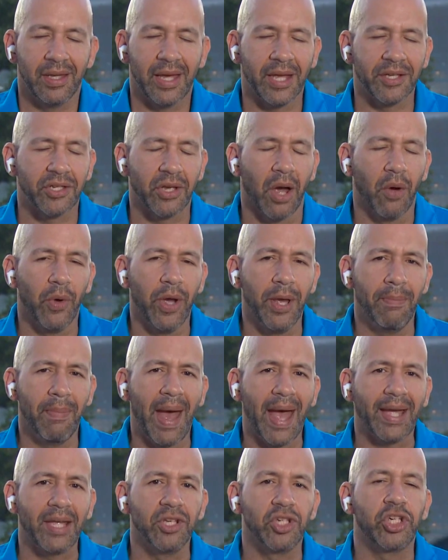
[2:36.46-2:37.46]
Yeah, so I went
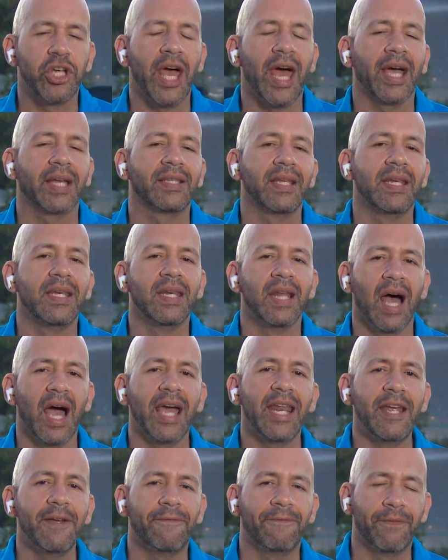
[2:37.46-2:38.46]
back and checked. In
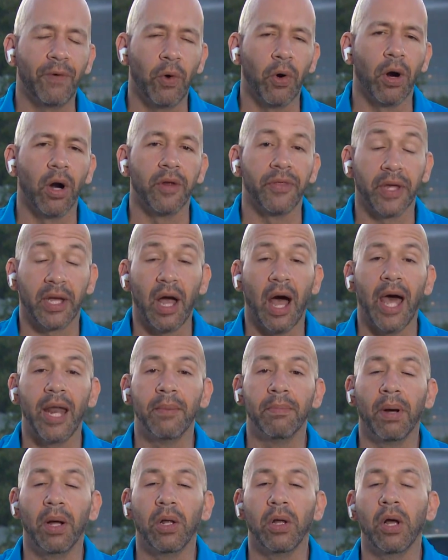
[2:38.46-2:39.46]
94, the
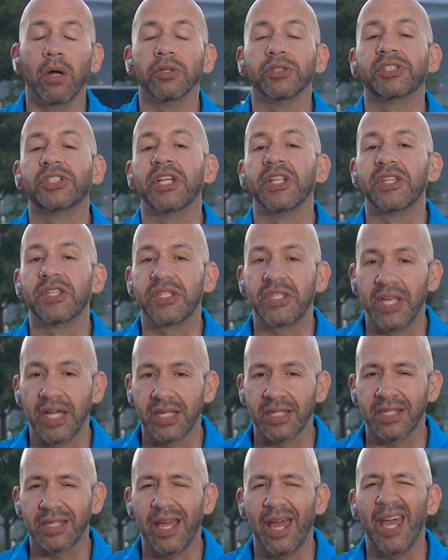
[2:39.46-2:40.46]
Cotton Bowl hosted
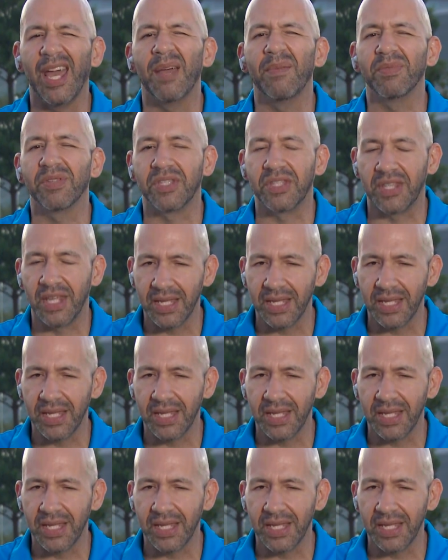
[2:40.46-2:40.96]
six games.